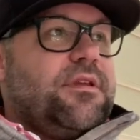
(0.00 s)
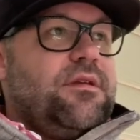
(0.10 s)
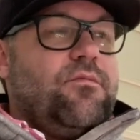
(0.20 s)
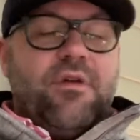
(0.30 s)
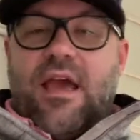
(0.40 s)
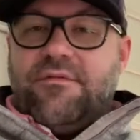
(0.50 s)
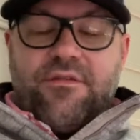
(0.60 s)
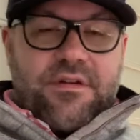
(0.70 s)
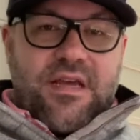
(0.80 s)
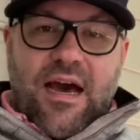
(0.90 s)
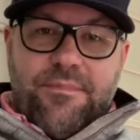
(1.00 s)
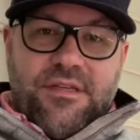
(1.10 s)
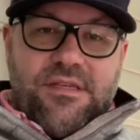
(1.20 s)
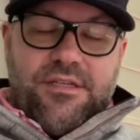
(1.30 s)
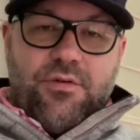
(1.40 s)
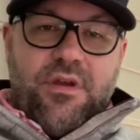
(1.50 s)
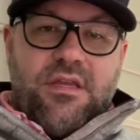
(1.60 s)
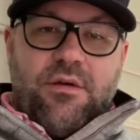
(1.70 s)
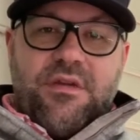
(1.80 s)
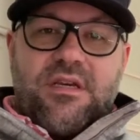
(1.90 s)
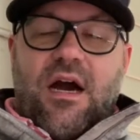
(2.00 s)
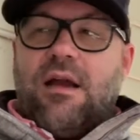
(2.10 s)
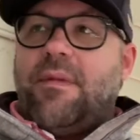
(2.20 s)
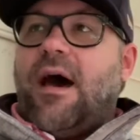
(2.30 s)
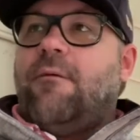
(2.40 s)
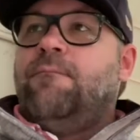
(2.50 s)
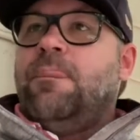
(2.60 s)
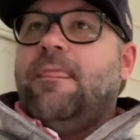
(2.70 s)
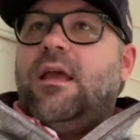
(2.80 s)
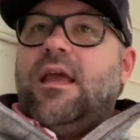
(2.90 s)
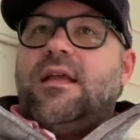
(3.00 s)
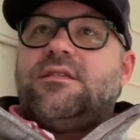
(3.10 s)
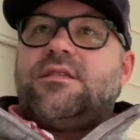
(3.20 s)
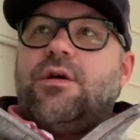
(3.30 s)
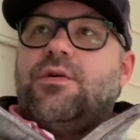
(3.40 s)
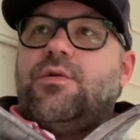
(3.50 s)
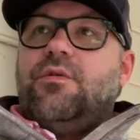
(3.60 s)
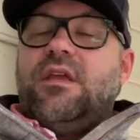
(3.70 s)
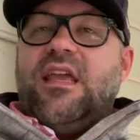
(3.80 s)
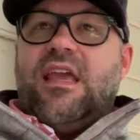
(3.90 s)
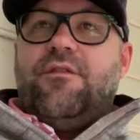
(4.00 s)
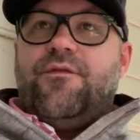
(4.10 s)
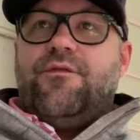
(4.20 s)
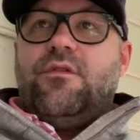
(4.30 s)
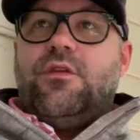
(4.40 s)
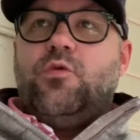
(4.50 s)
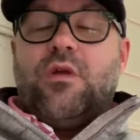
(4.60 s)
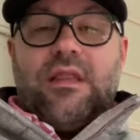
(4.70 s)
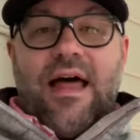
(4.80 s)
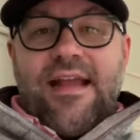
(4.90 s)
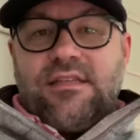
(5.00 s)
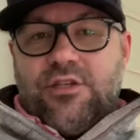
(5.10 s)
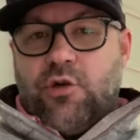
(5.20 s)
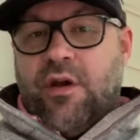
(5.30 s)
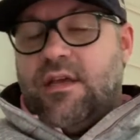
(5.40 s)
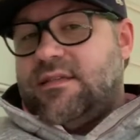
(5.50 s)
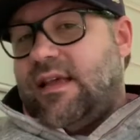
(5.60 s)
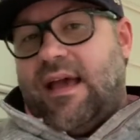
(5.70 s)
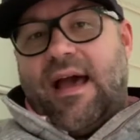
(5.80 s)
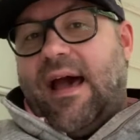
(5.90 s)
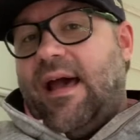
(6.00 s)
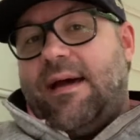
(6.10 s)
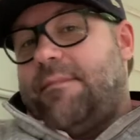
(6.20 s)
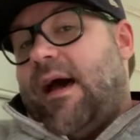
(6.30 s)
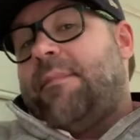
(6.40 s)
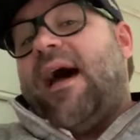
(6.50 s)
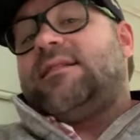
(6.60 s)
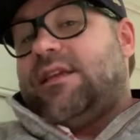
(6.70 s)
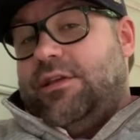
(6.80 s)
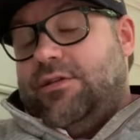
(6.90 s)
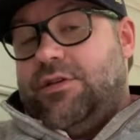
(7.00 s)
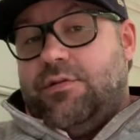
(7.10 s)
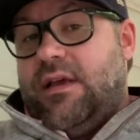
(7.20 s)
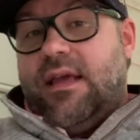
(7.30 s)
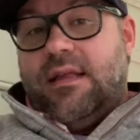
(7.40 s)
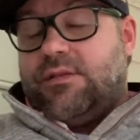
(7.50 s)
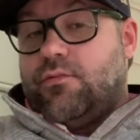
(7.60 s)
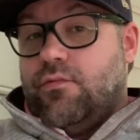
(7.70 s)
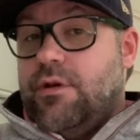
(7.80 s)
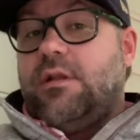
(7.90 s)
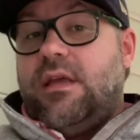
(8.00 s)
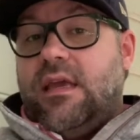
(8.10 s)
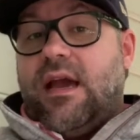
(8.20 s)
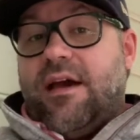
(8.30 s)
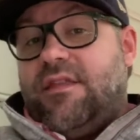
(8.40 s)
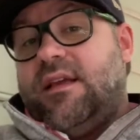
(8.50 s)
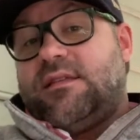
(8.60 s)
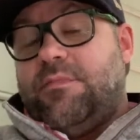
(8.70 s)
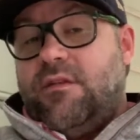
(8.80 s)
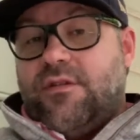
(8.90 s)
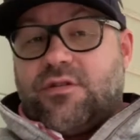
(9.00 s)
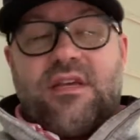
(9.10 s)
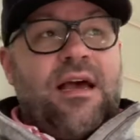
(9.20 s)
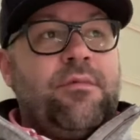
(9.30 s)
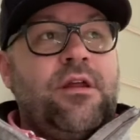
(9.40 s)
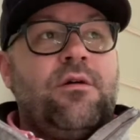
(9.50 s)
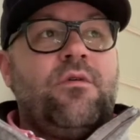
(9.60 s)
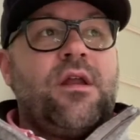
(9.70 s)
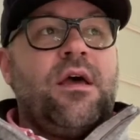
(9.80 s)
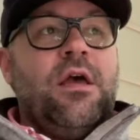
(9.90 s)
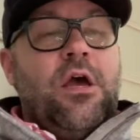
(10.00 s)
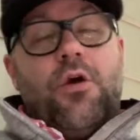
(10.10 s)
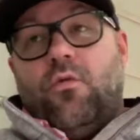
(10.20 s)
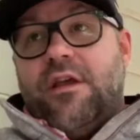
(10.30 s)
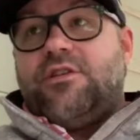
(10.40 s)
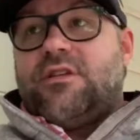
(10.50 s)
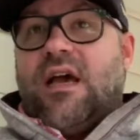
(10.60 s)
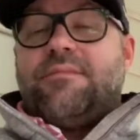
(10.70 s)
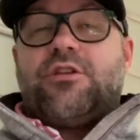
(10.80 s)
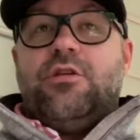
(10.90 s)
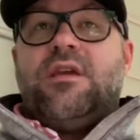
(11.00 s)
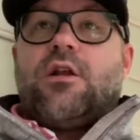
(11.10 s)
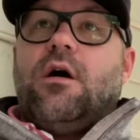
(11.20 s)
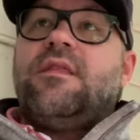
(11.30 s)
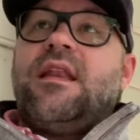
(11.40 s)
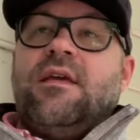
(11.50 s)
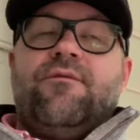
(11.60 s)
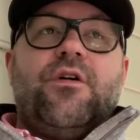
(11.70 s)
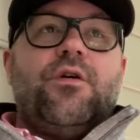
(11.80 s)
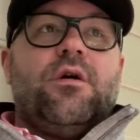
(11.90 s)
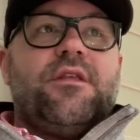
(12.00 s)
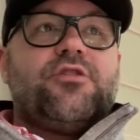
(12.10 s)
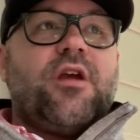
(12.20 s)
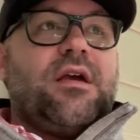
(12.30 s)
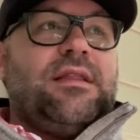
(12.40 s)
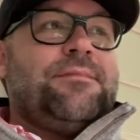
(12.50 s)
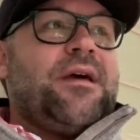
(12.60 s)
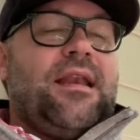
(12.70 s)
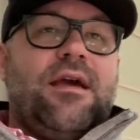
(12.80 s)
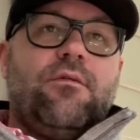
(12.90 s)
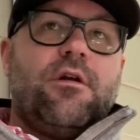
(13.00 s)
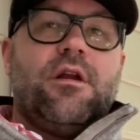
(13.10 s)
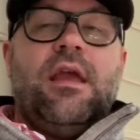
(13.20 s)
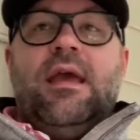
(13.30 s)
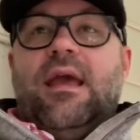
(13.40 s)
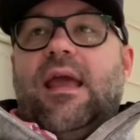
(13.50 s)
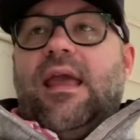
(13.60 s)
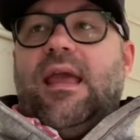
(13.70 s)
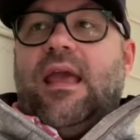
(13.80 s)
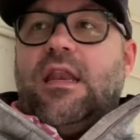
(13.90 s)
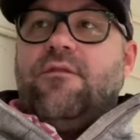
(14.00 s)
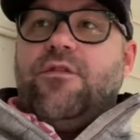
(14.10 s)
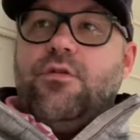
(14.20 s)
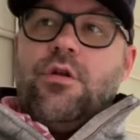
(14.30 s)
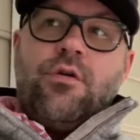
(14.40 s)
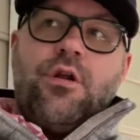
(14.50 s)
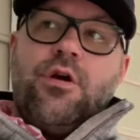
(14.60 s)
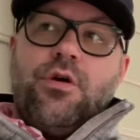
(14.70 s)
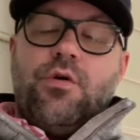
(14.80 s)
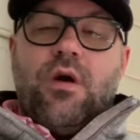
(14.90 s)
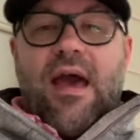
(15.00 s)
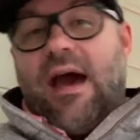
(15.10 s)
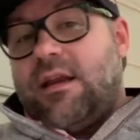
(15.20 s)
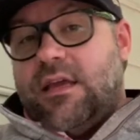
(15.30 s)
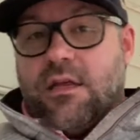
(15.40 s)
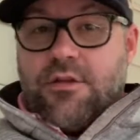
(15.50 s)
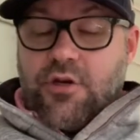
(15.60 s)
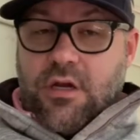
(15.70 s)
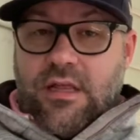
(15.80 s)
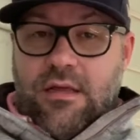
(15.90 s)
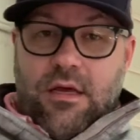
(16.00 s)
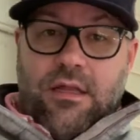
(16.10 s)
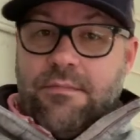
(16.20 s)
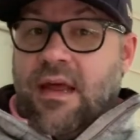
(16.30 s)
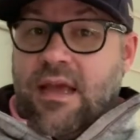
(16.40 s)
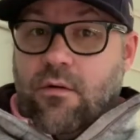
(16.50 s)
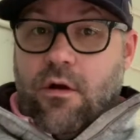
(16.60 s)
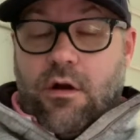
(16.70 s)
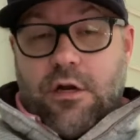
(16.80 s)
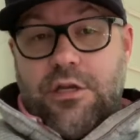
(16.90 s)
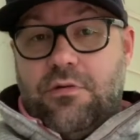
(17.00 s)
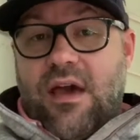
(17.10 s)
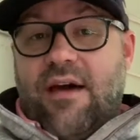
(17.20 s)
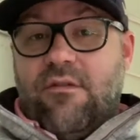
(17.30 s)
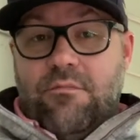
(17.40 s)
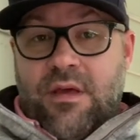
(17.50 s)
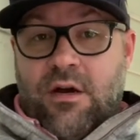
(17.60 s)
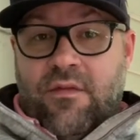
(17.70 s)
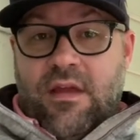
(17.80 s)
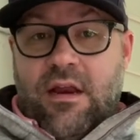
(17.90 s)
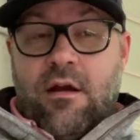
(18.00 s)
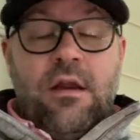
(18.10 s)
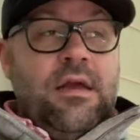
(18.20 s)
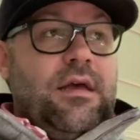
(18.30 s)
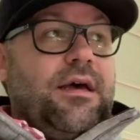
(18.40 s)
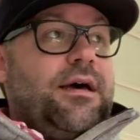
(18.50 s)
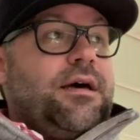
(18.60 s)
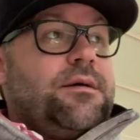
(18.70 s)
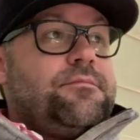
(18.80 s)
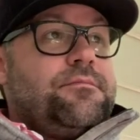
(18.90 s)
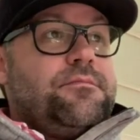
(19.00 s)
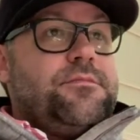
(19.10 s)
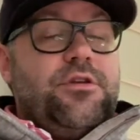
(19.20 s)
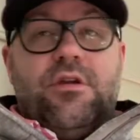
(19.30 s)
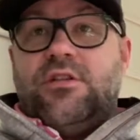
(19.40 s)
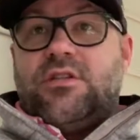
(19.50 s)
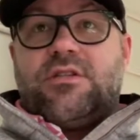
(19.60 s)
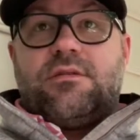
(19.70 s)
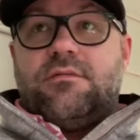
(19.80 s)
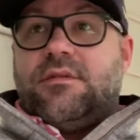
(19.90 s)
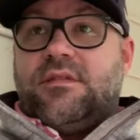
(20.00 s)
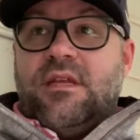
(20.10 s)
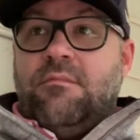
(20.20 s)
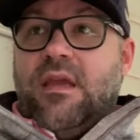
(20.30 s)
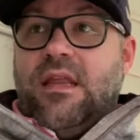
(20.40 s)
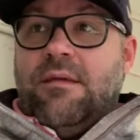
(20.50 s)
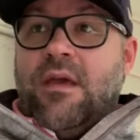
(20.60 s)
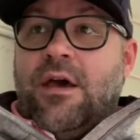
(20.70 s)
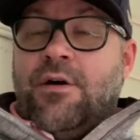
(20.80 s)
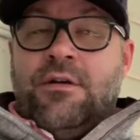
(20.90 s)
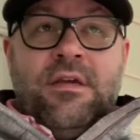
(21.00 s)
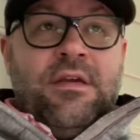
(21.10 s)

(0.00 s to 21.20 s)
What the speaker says: We have different topics each week that we talk about. And so if you would like to join us, I'm asking you to. It's really, I think it's a beneficial time. We don't want to waste your time. So you can get all that info on the Trek Alumni Network. And if you don't know how to get on the Trek Alumni Network, or you haven't been on there, you can just send me an email